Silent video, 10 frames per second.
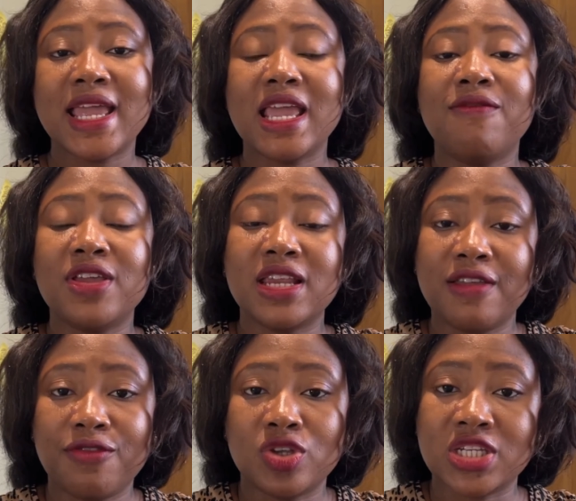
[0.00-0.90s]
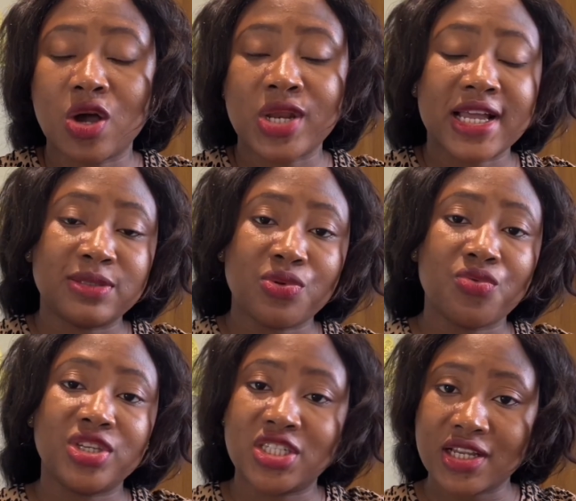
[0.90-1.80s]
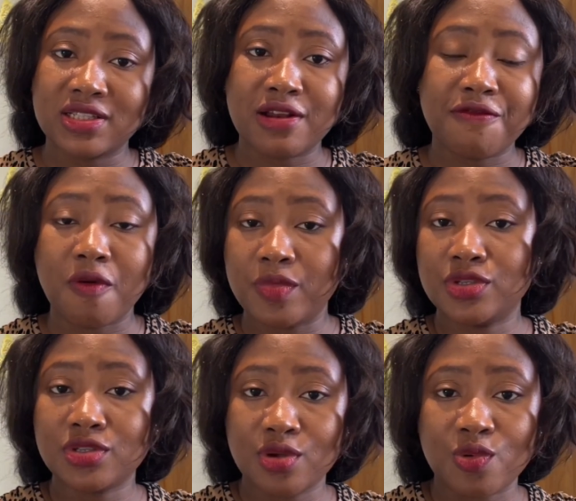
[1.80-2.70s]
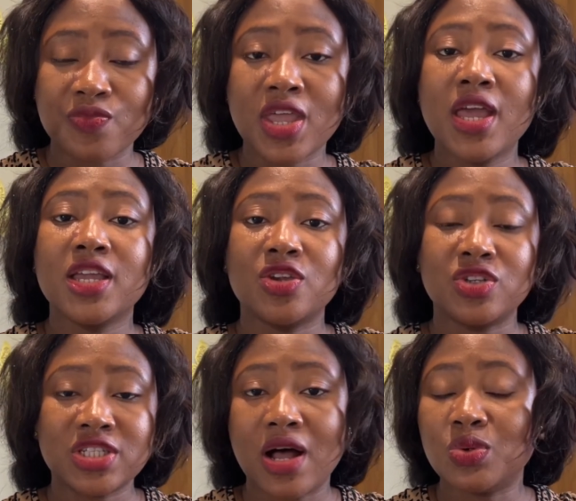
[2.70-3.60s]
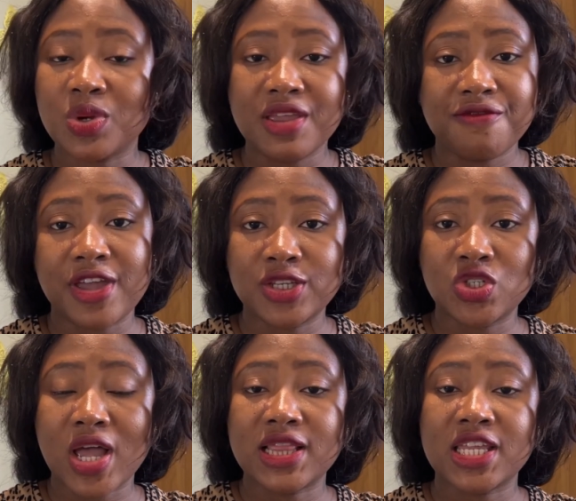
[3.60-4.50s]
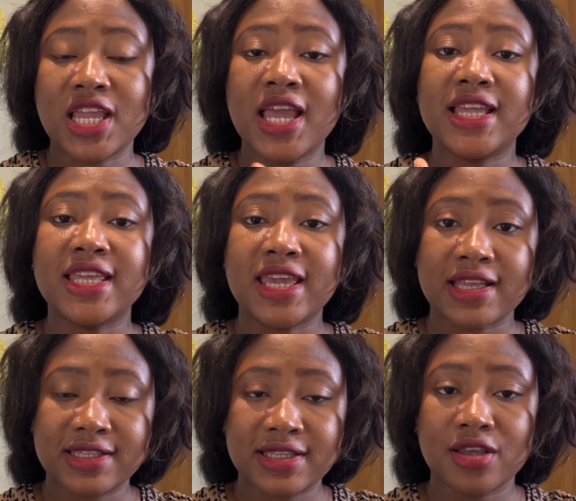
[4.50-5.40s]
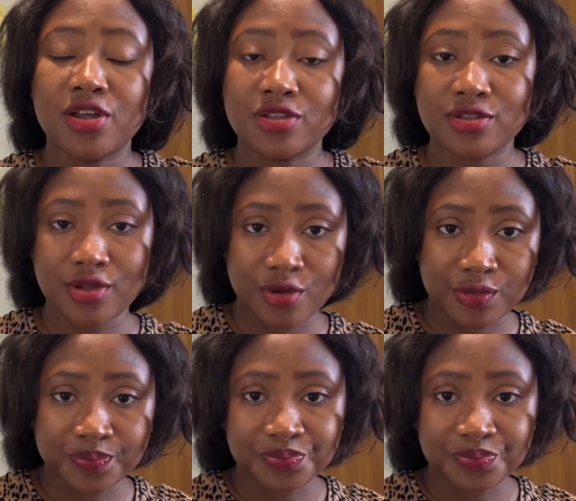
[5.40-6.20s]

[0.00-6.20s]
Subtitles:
Even if your child has been rejected from a school, your child will eventually get a school.